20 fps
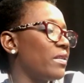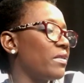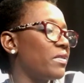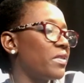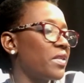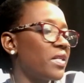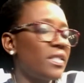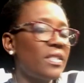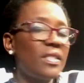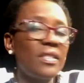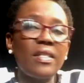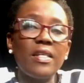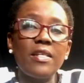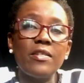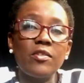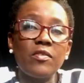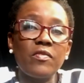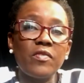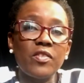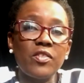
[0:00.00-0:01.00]
30
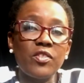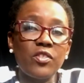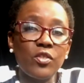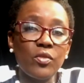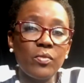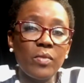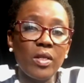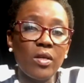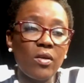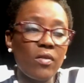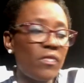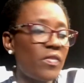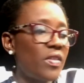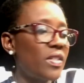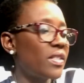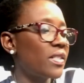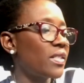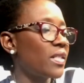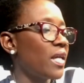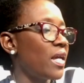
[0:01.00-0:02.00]
days of assuming
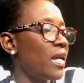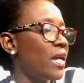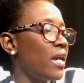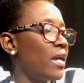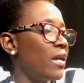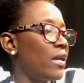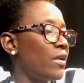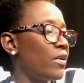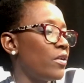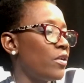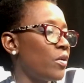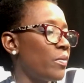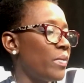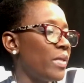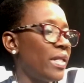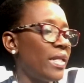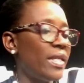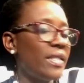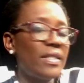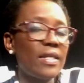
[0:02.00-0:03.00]
office,
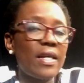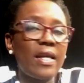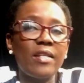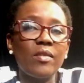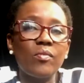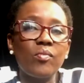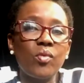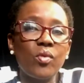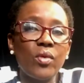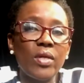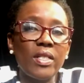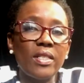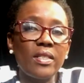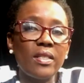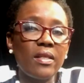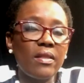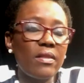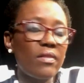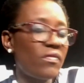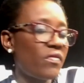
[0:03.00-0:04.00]
nominate and
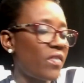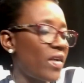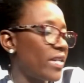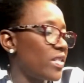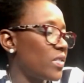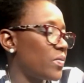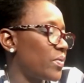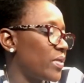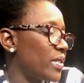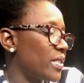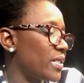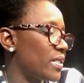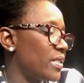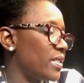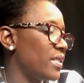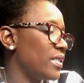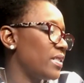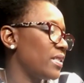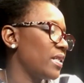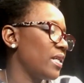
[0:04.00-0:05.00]
appoint the Vice
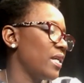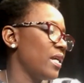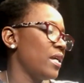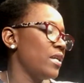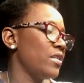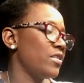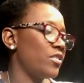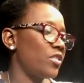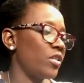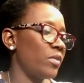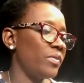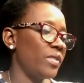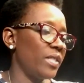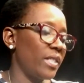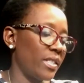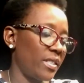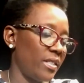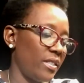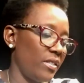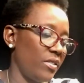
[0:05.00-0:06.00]
President,
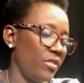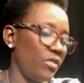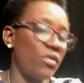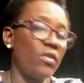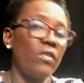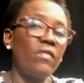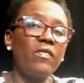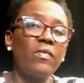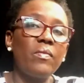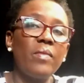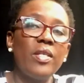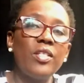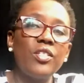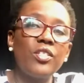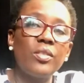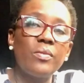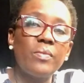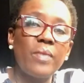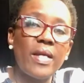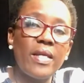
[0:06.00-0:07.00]
subject to
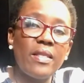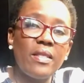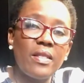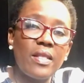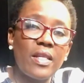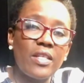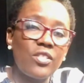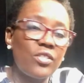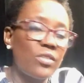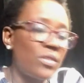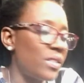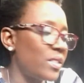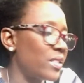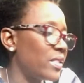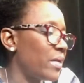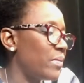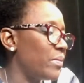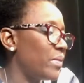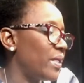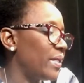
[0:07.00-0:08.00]
confirmation by the National
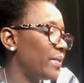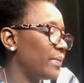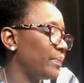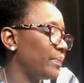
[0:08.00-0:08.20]
Assembly.